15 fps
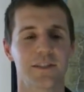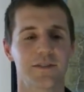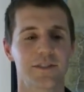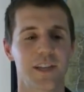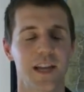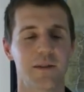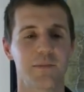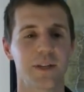
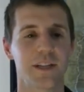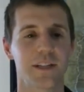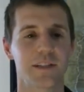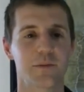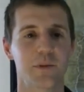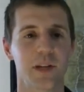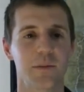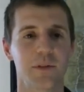10
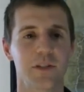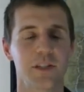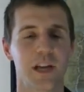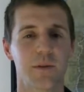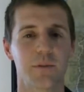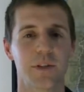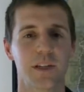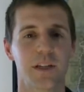minutes maybe,
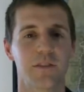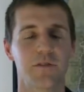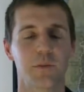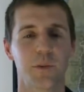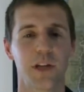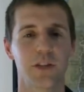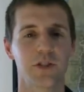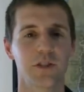typing in
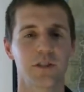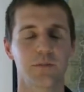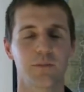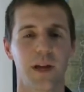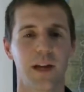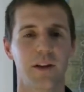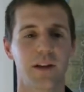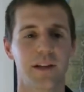information
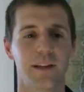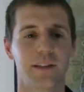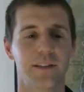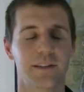about